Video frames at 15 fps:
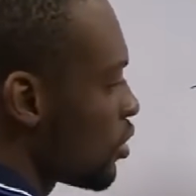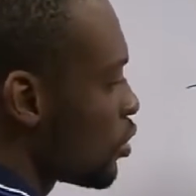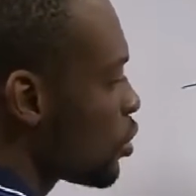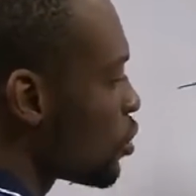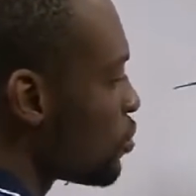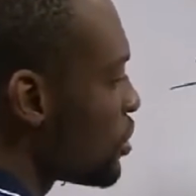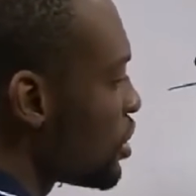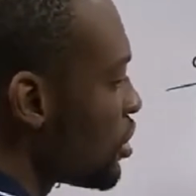
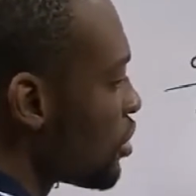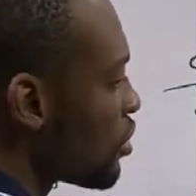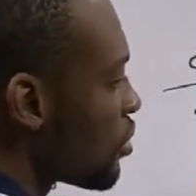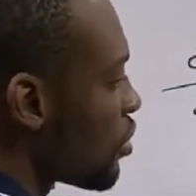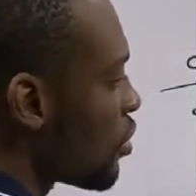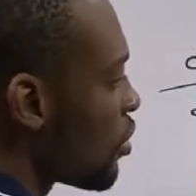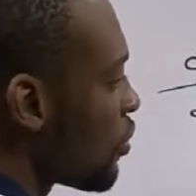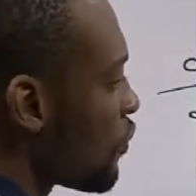to be
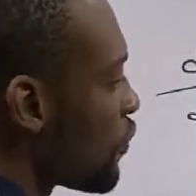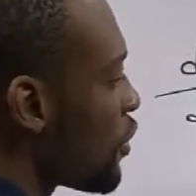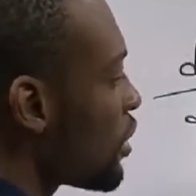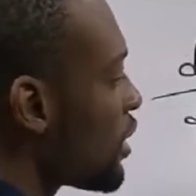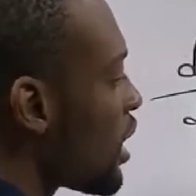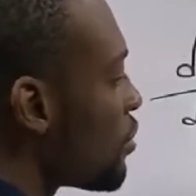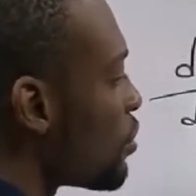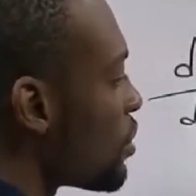four
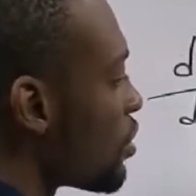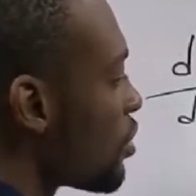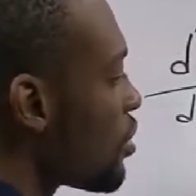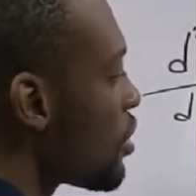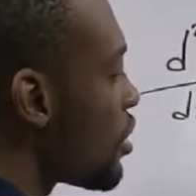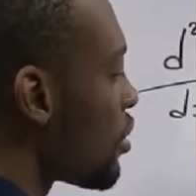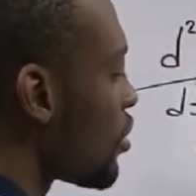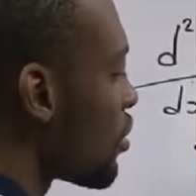times
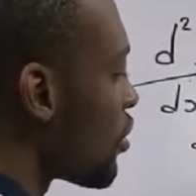three,